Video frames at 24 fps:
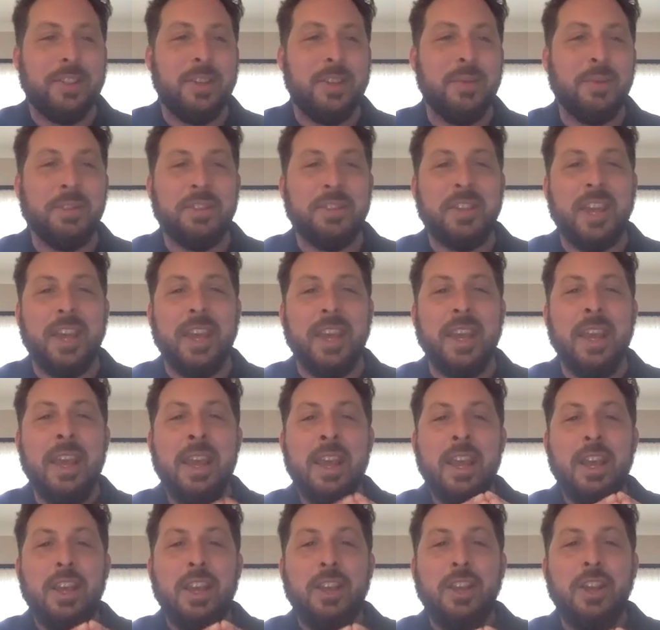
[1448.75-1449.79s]
He was saying
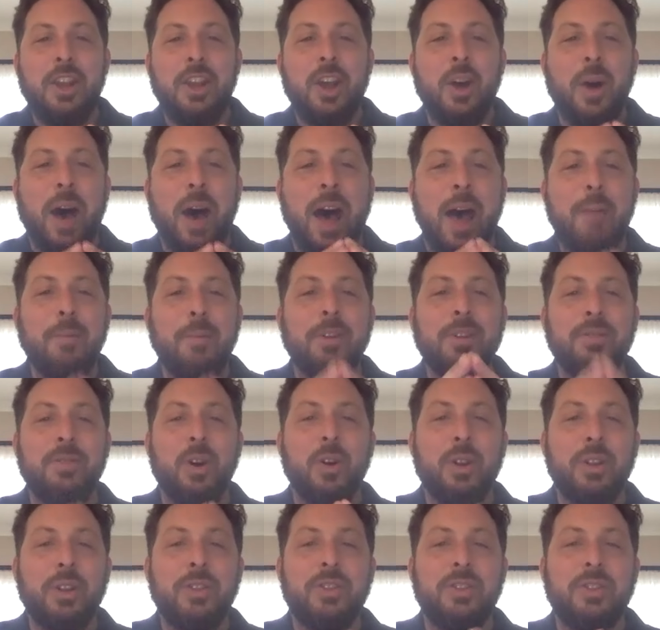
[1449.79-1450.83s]
you know, I'm a
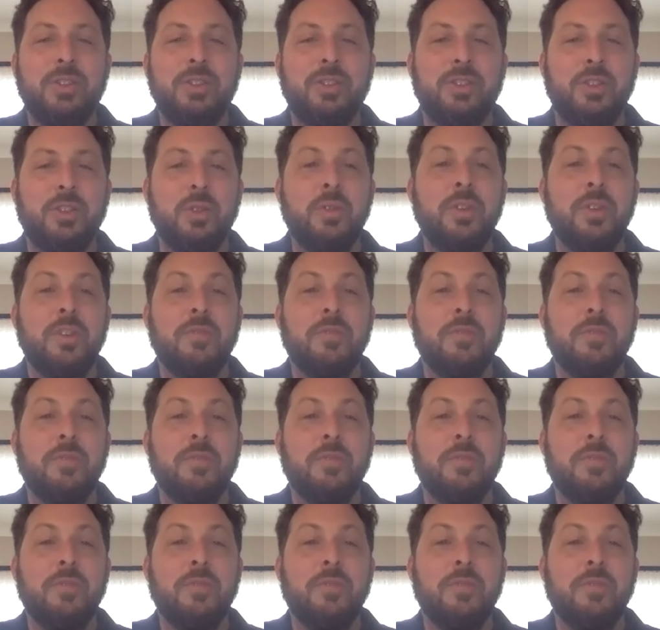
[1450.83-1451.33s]
devoted student